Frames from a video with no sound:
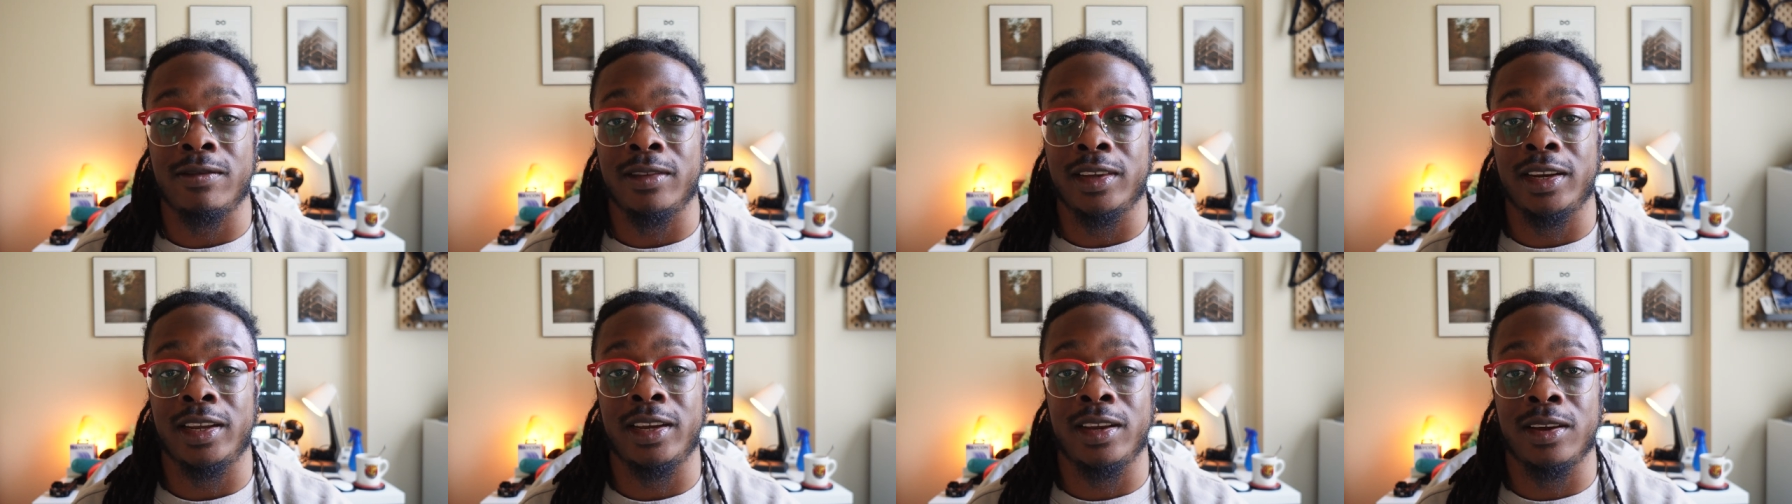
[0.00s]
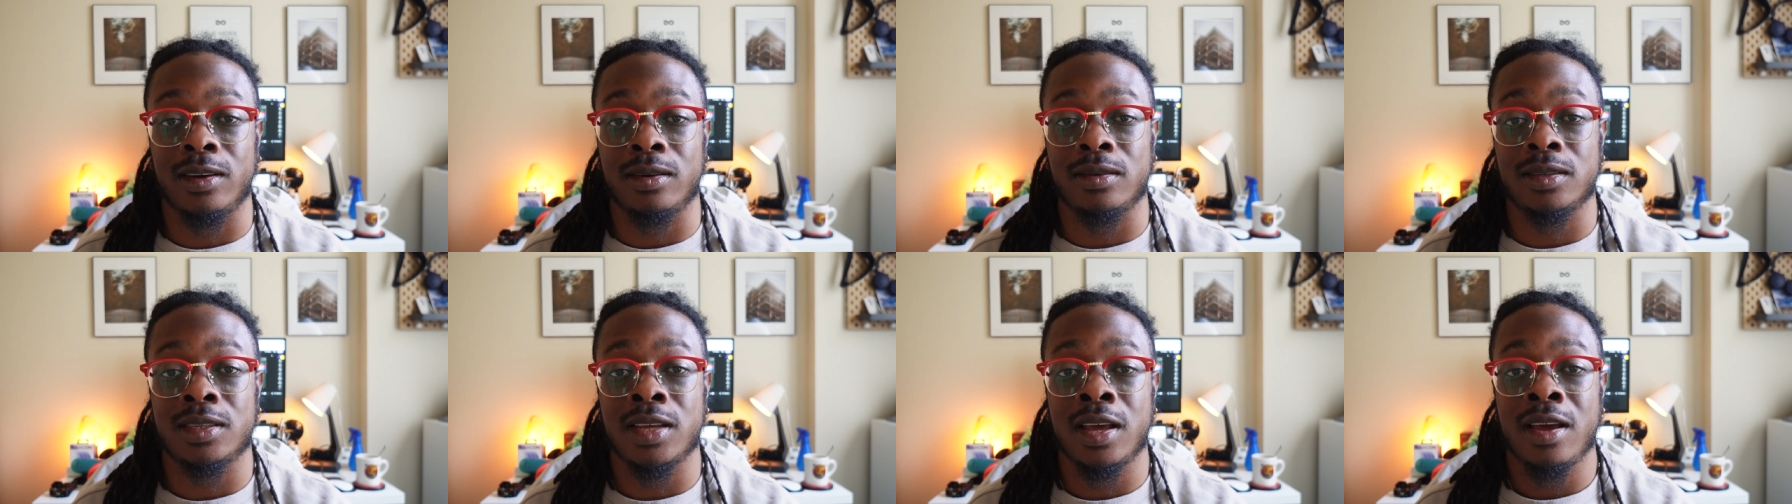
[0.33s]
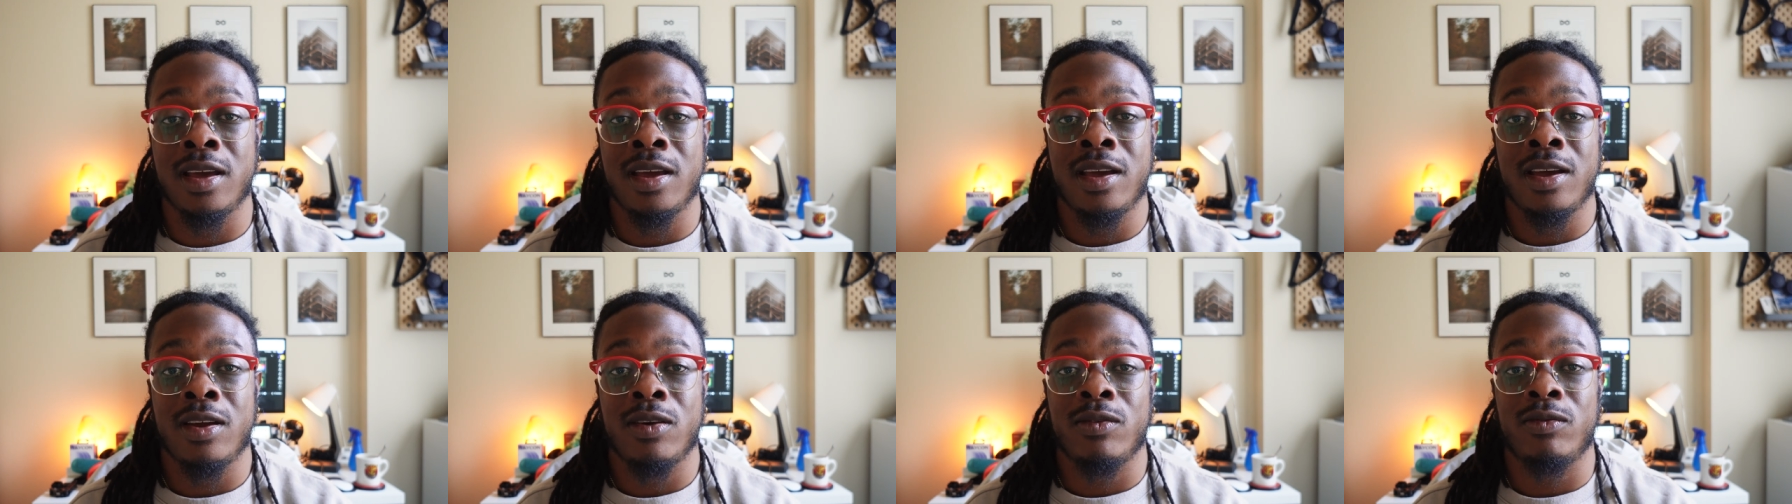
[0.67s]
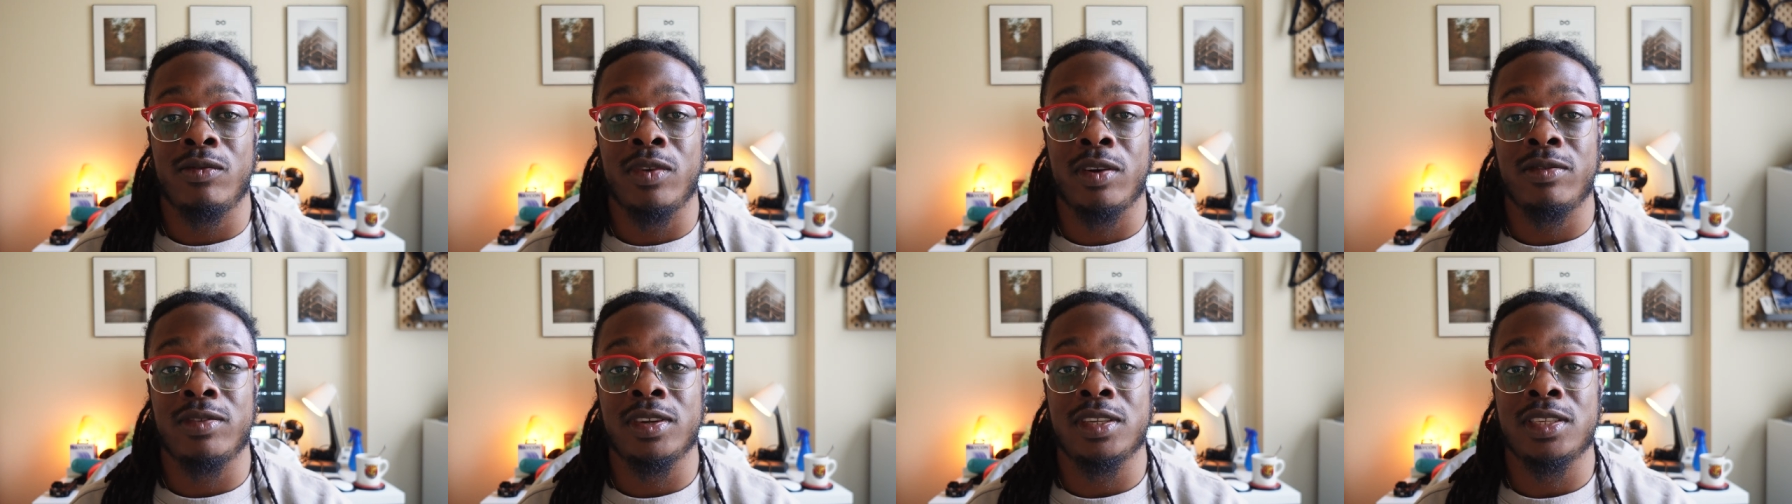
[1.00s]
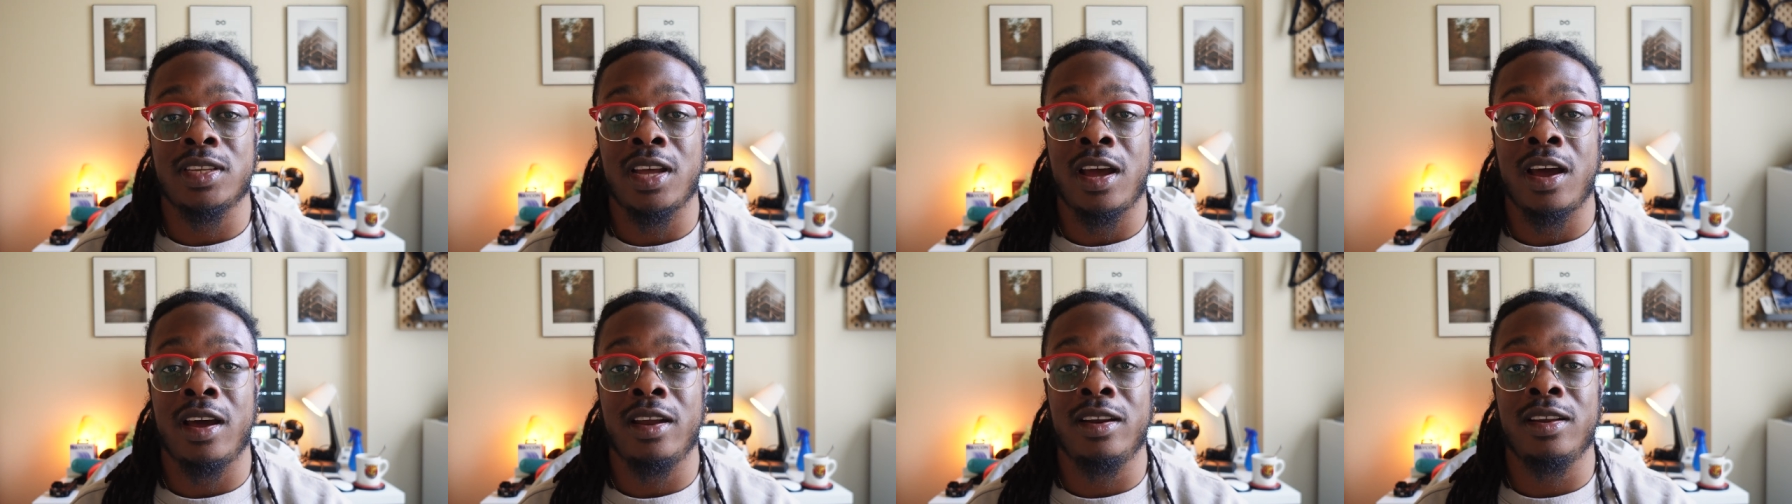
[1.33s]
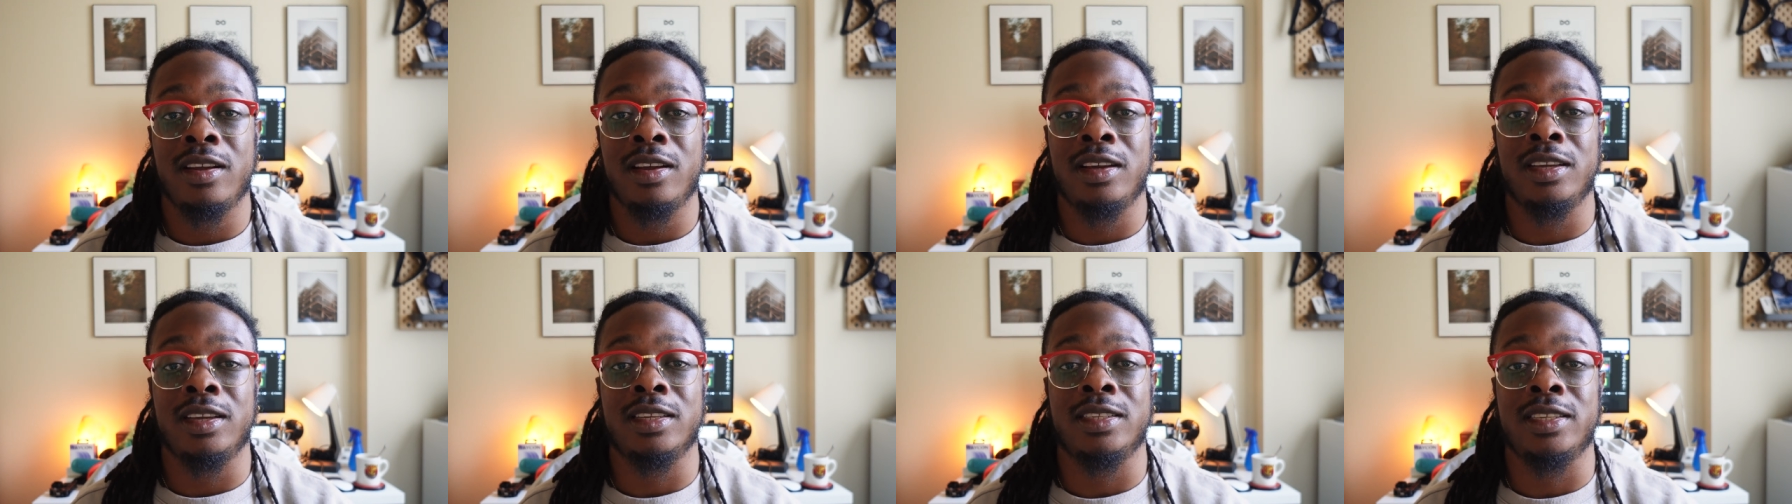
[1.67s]
videos, Riverside
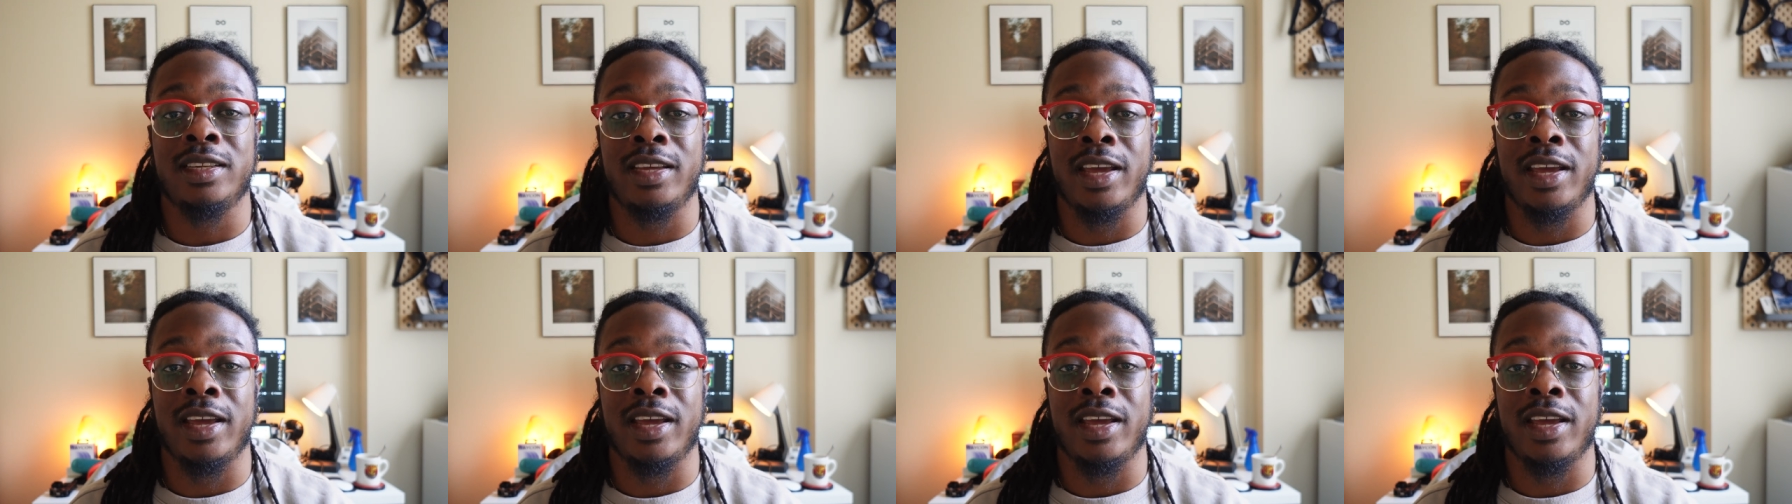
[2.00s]
is